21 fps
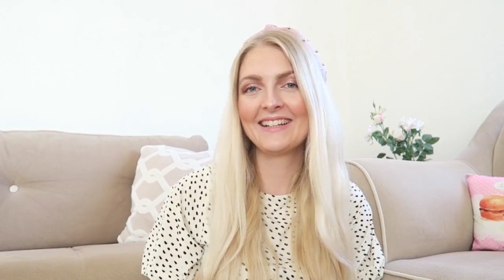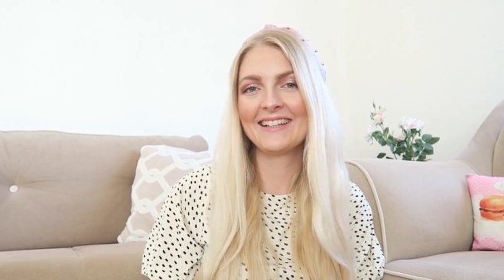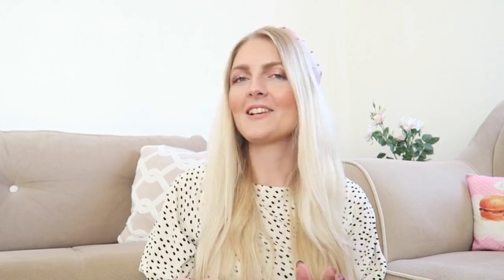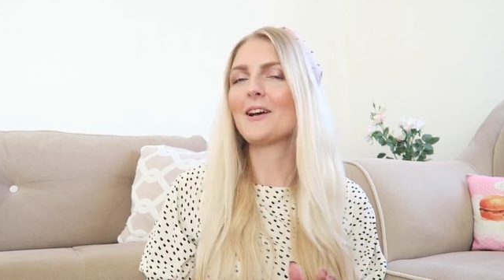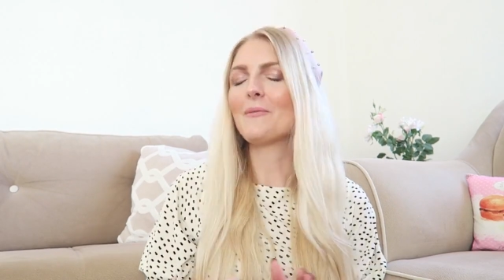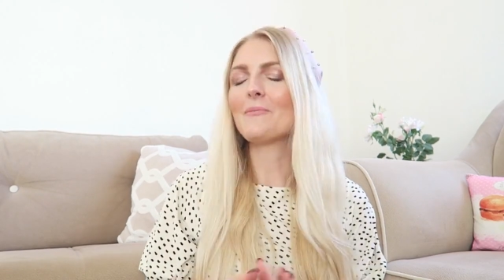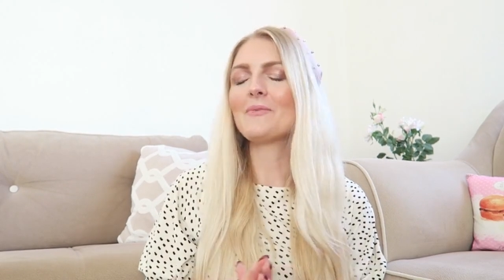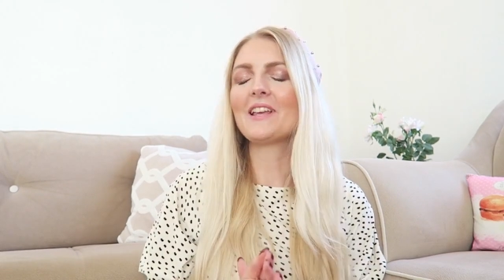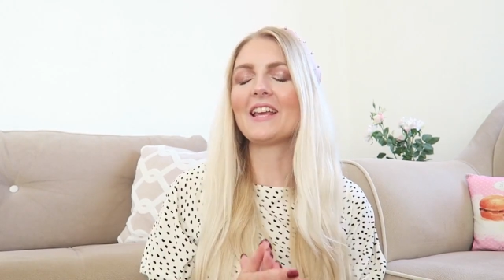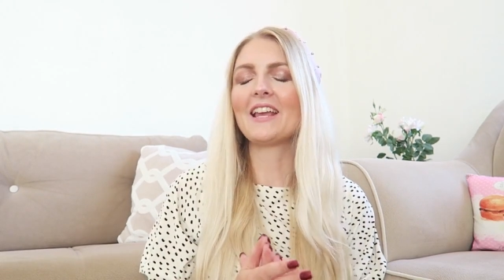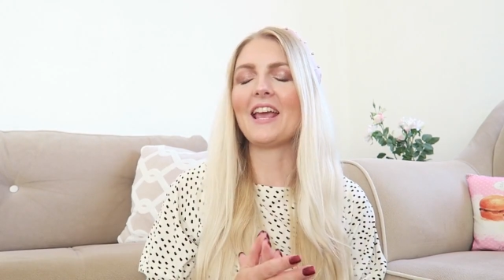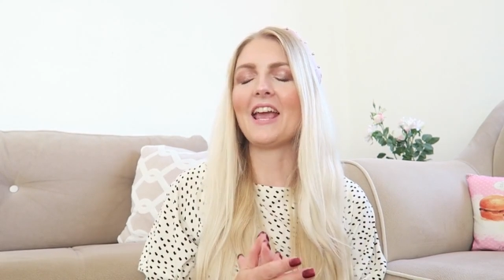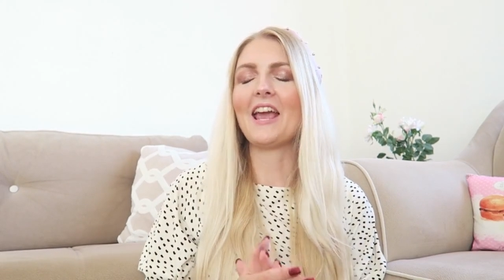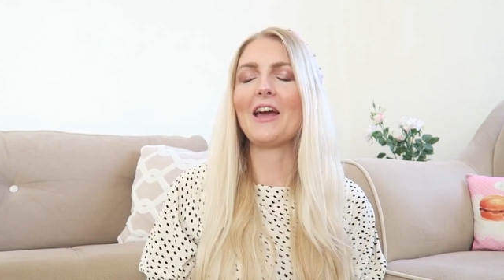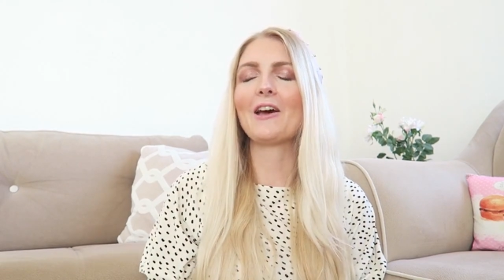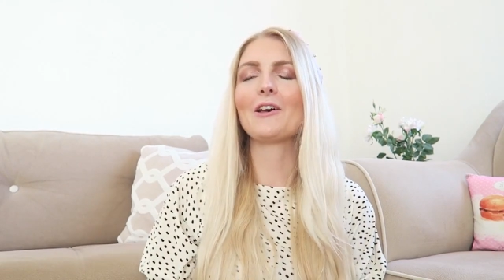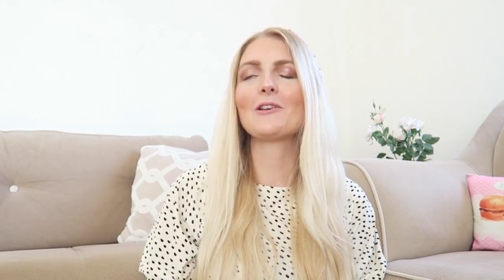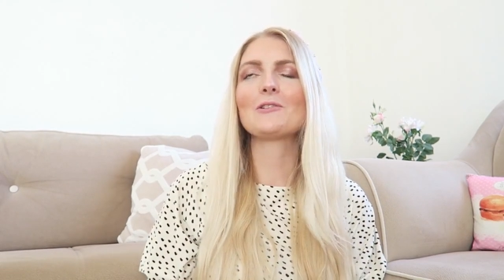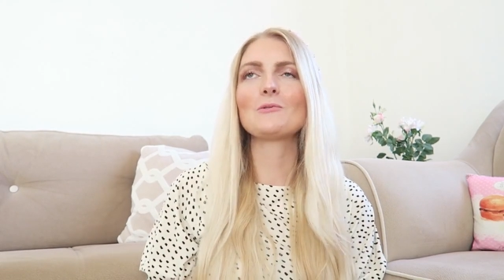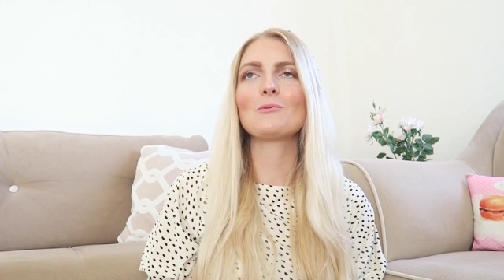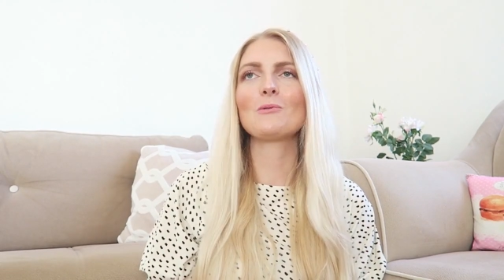Something
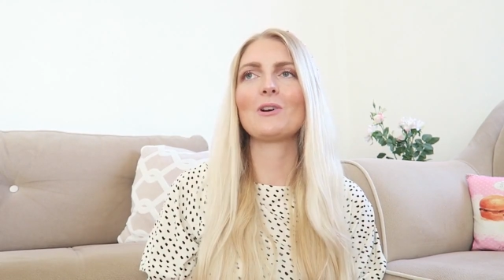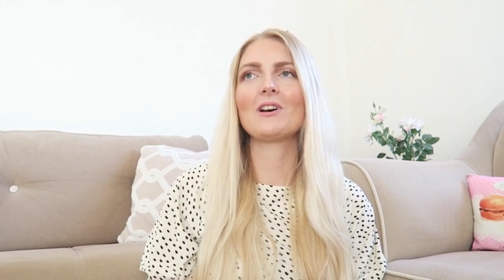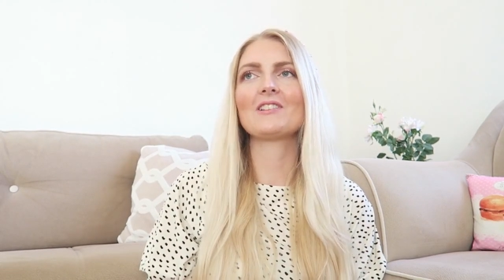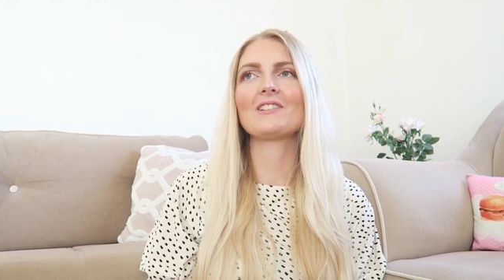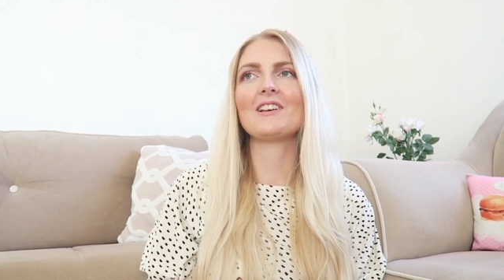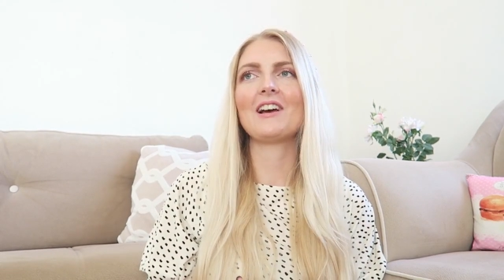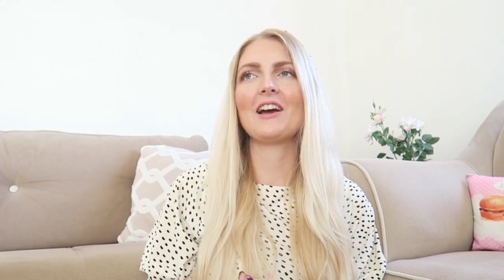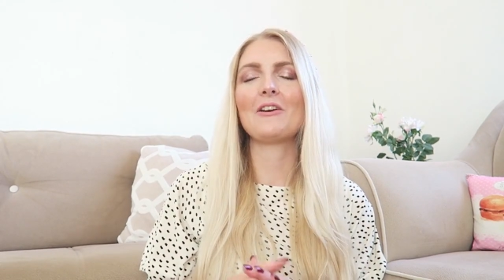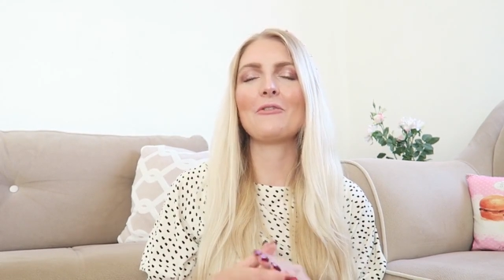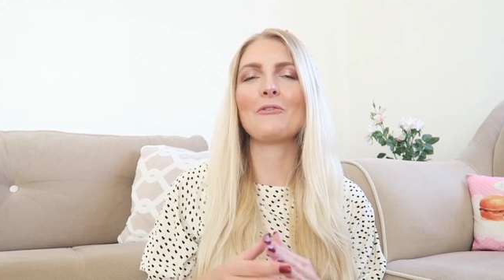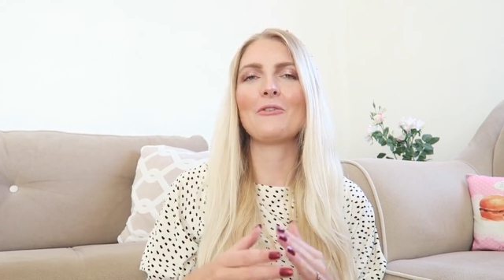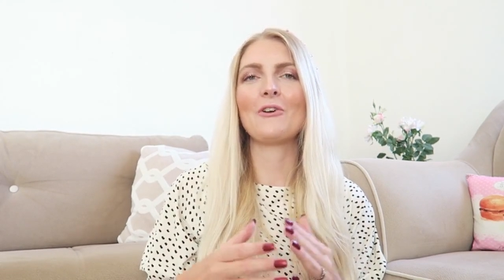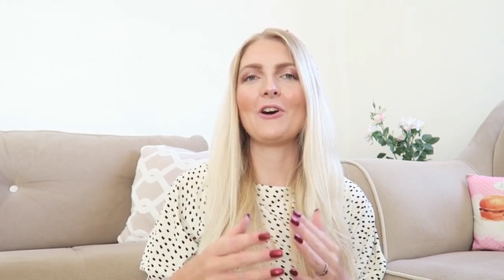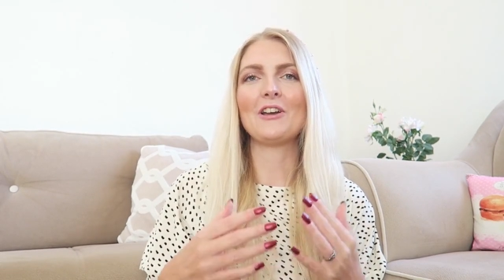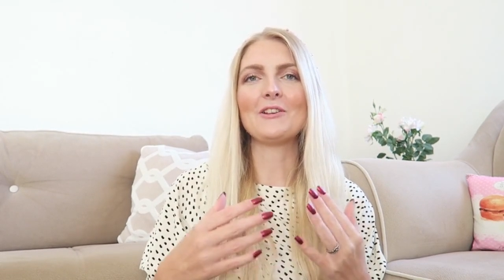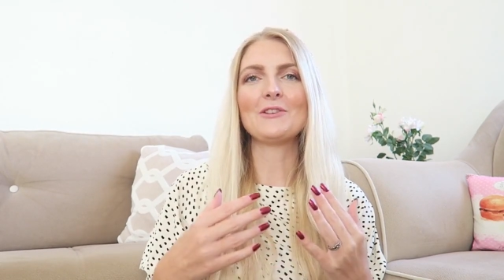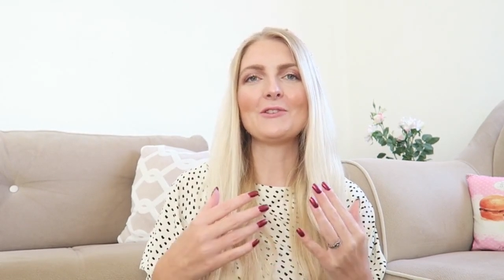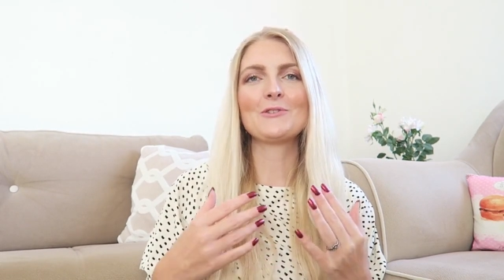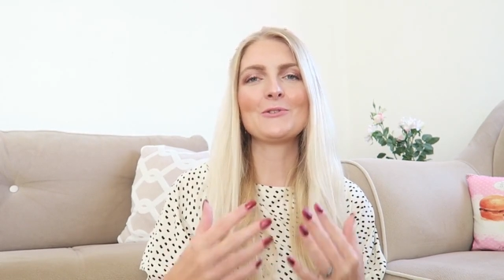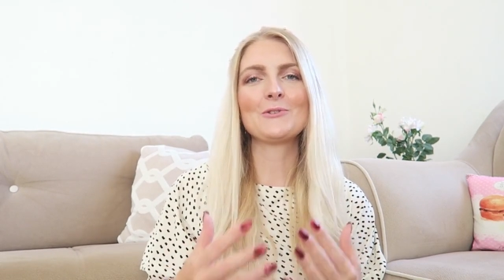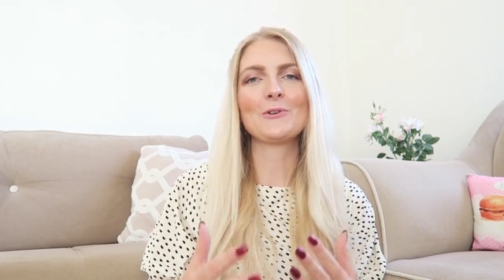else what I
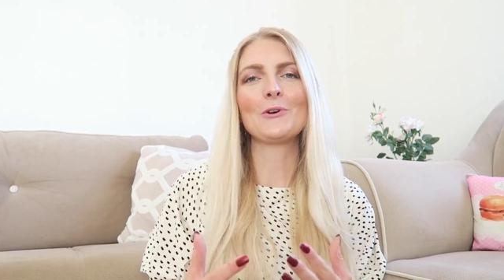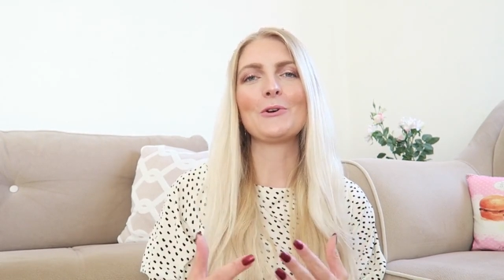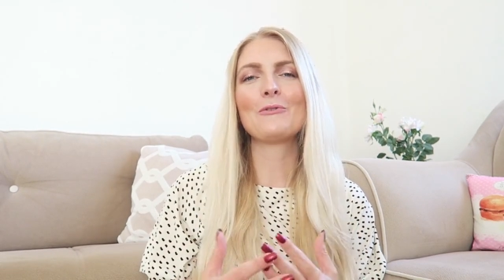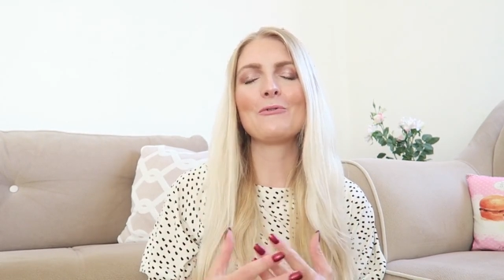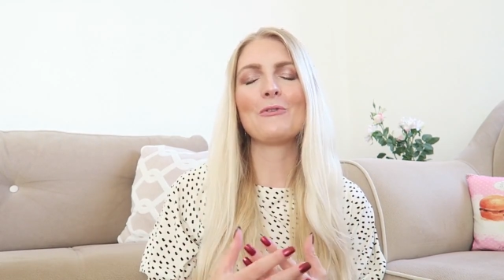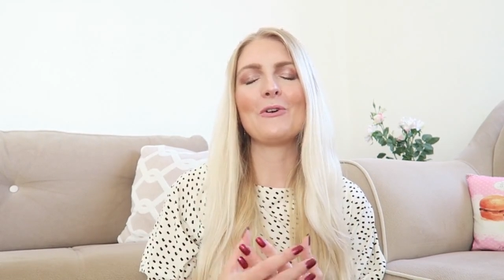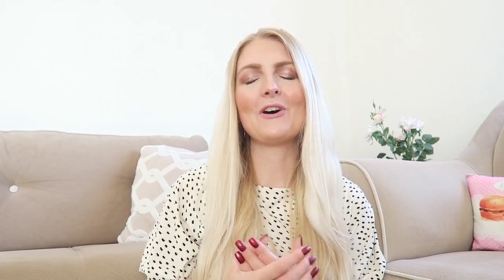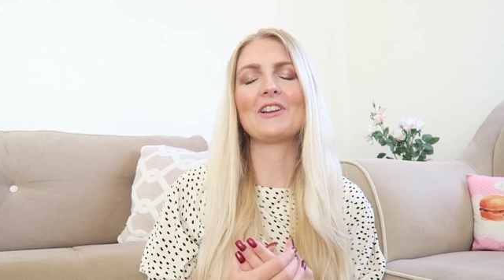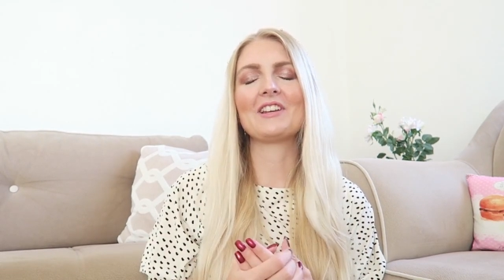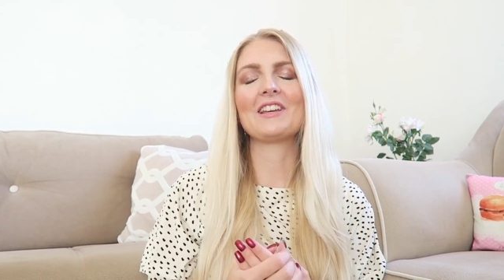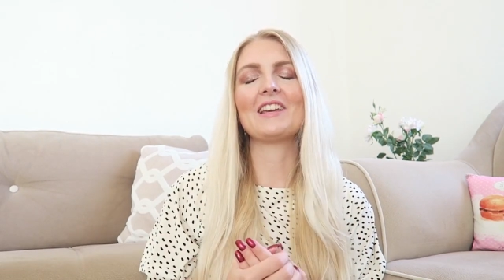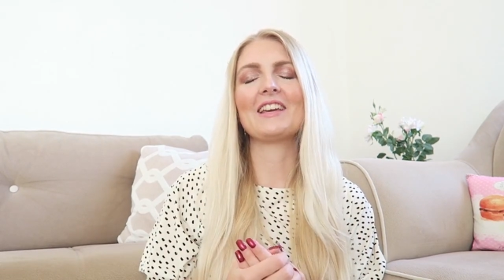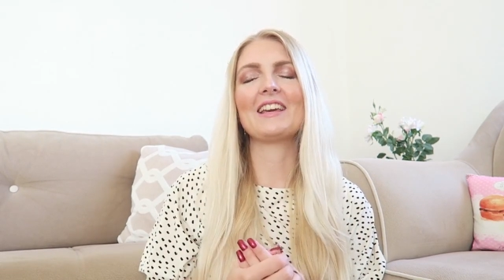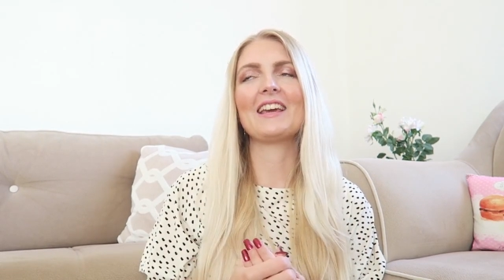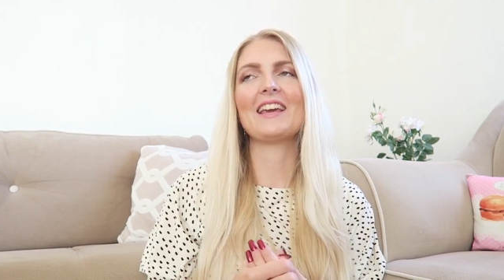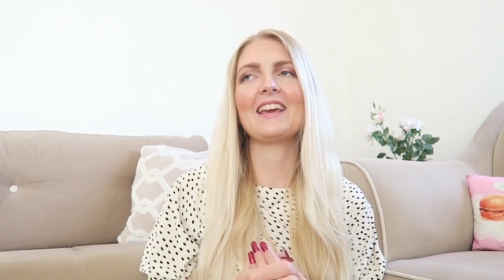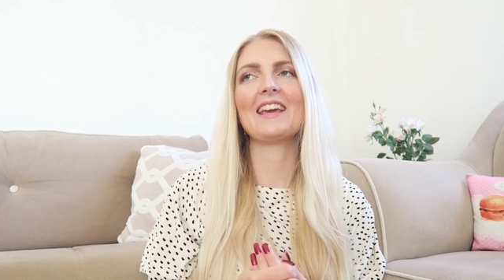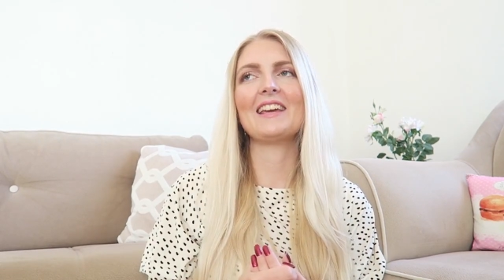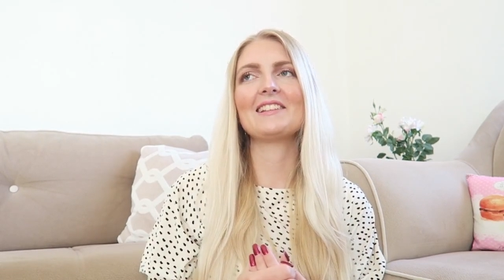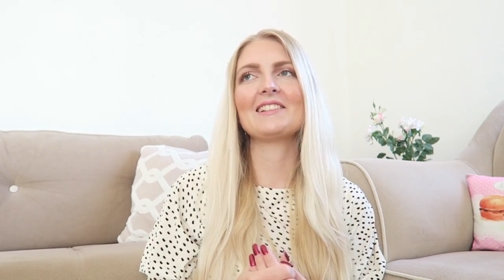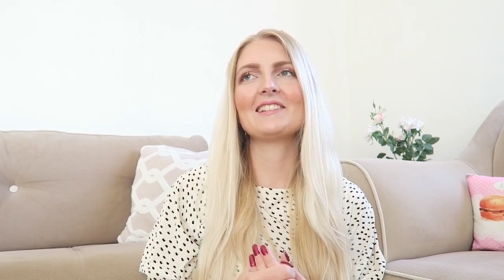find so funny
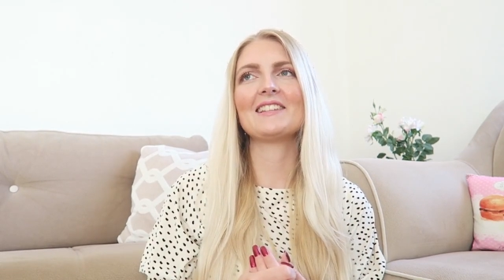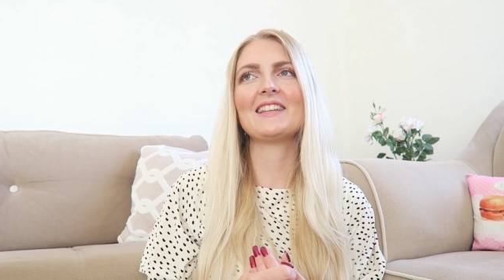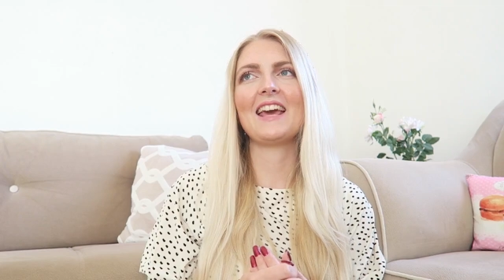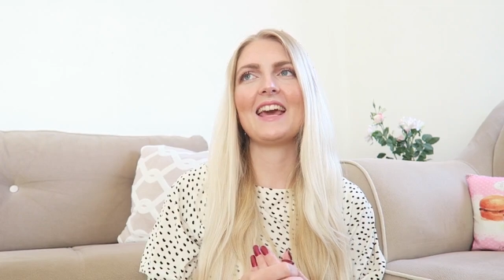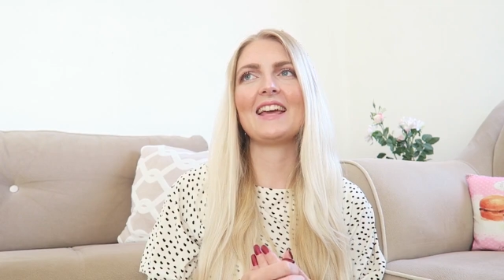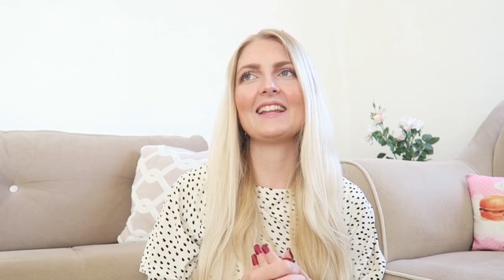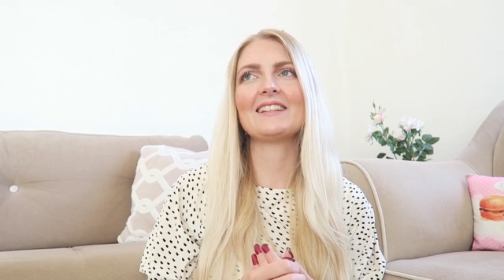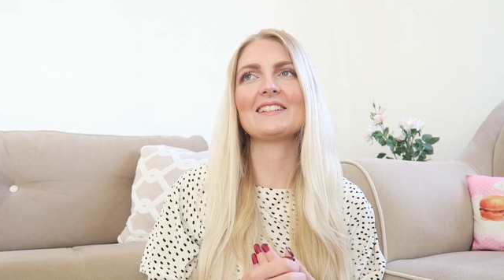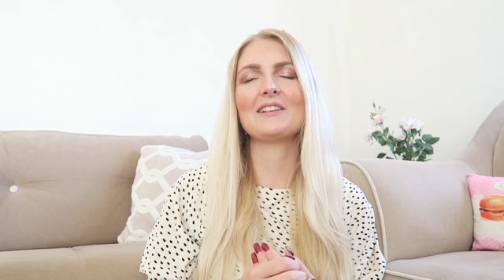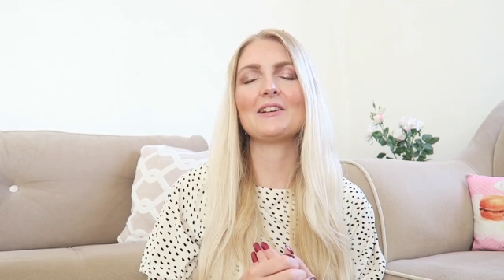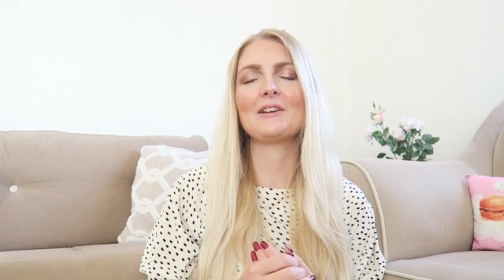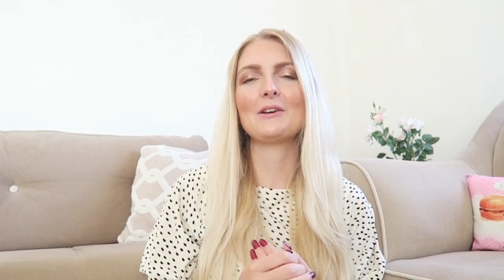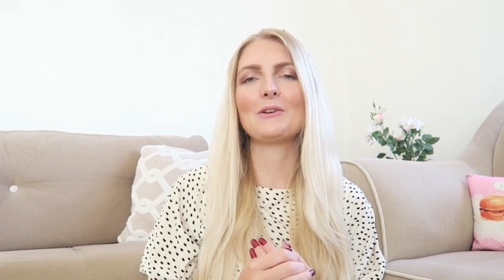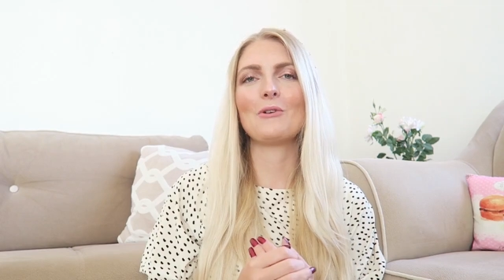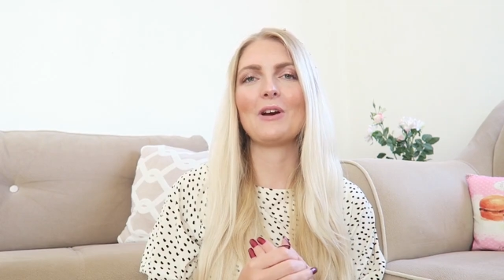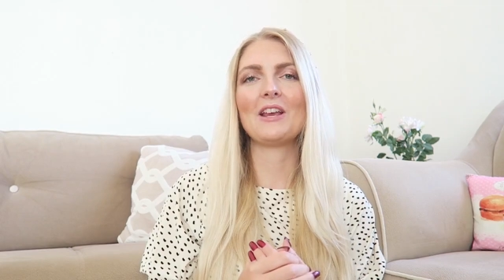is that uh,